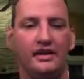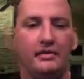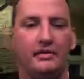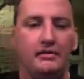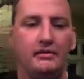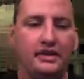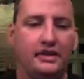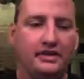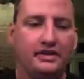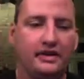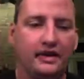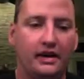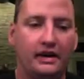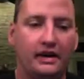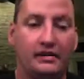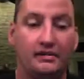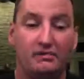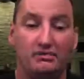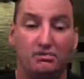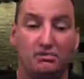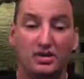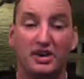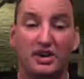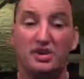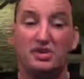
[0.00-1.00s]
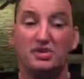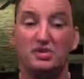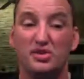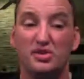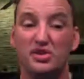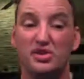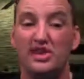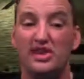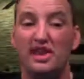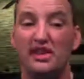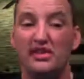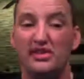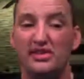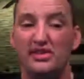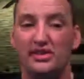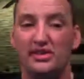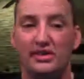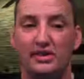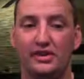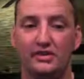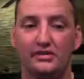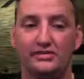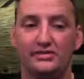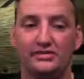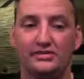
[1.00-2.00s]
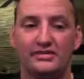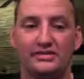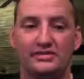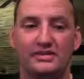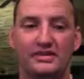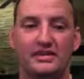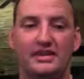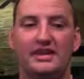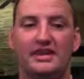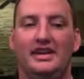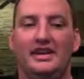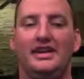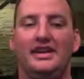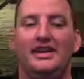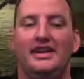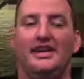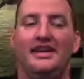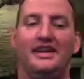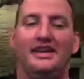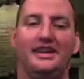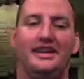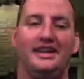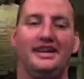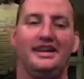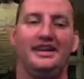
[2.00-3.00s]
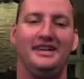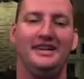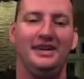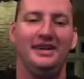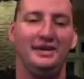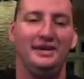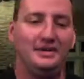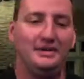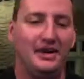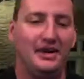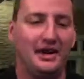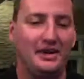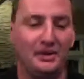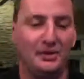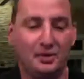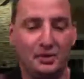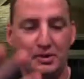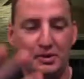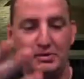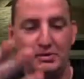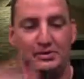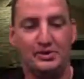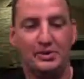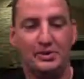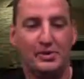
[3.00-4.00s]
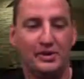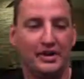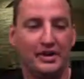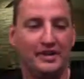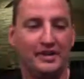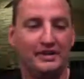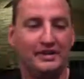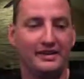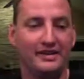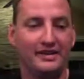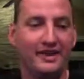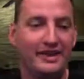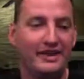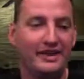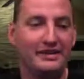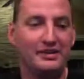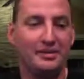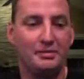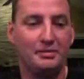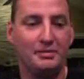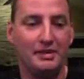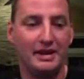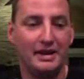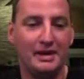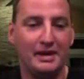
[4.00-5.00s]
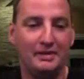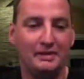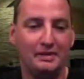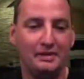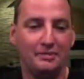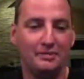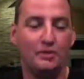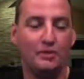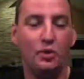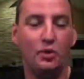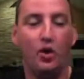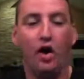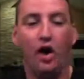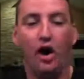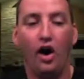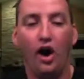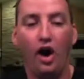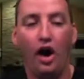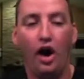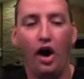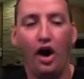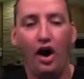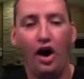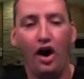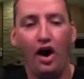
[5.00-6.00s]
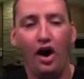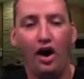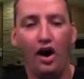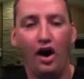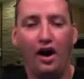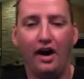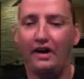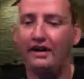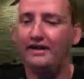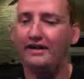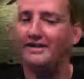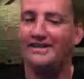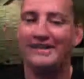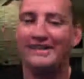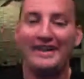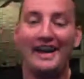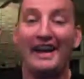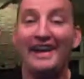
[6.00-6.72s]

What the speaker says: but pretty cool stuff. So, now the room's doing laser beams and whoa. See,